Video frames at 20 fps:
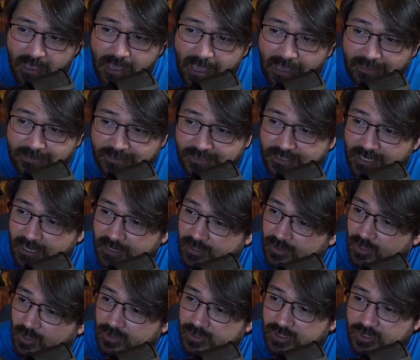and said
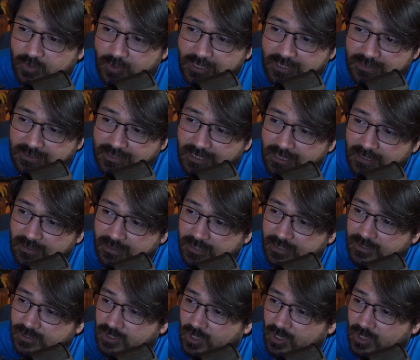in those sweet tingling